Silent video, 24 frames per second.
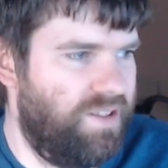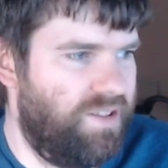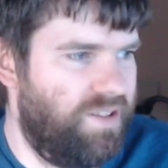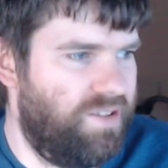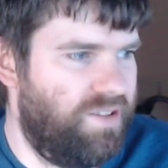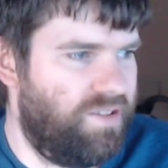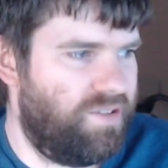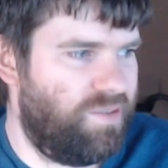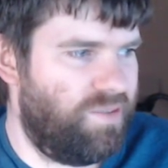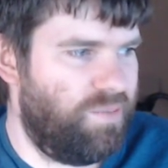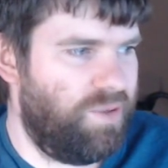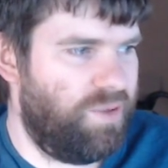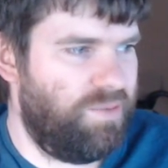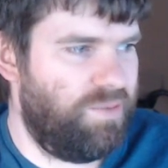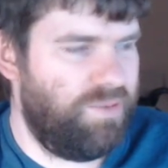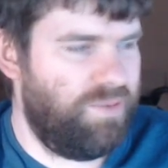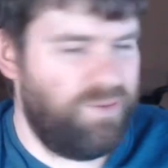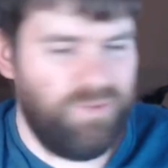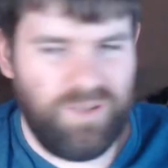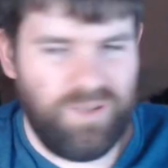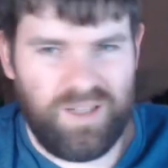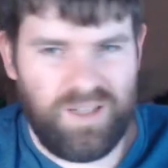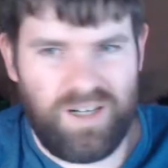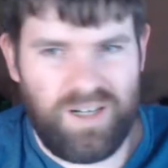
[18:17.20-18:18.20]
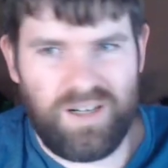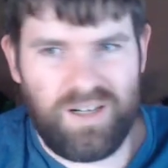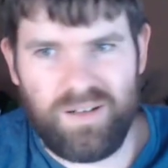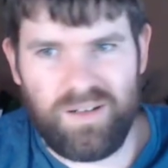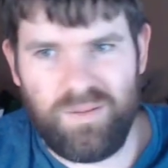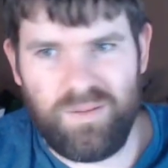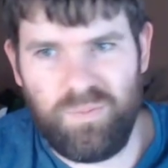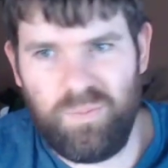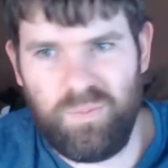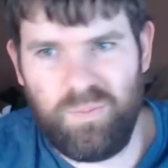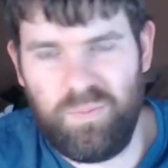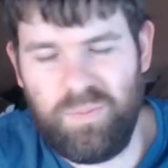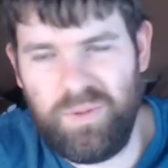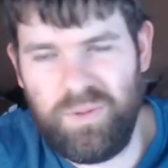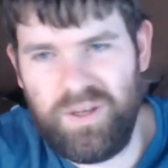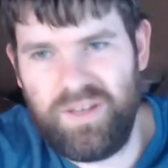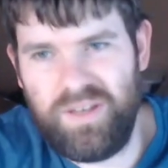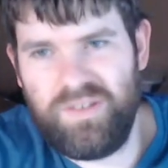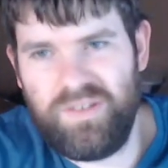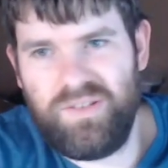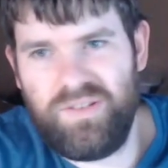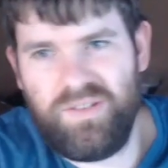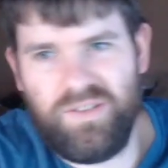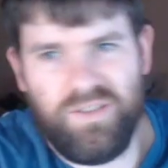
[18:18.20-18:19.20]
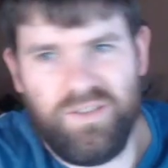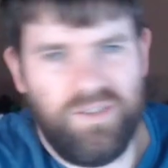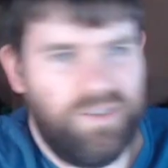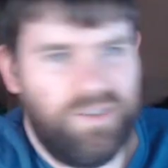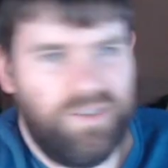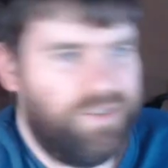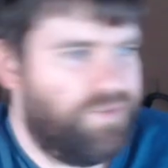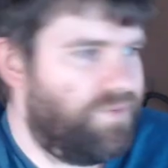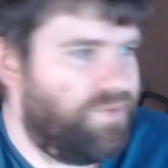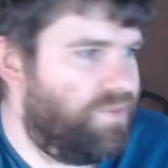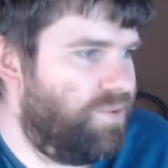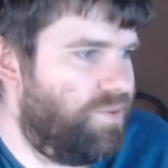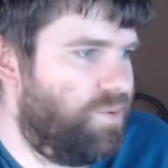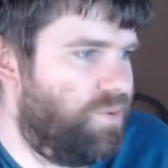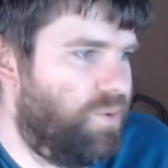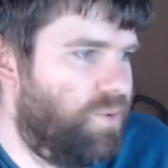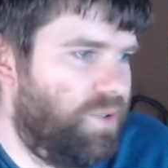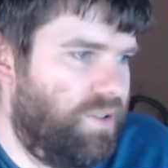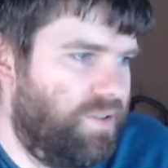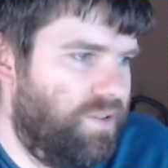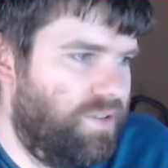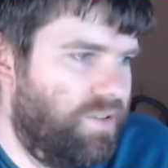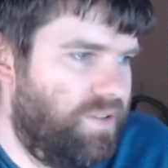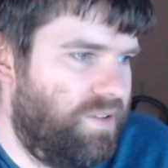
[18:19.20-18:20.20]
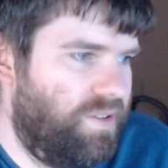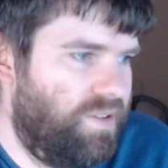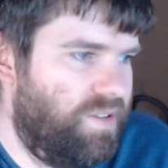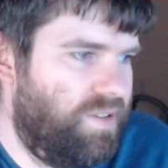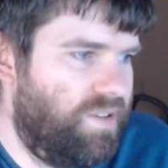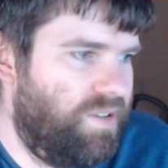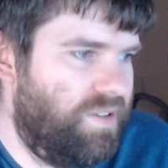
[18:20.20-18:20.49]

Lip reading: So maybe we are best off doing it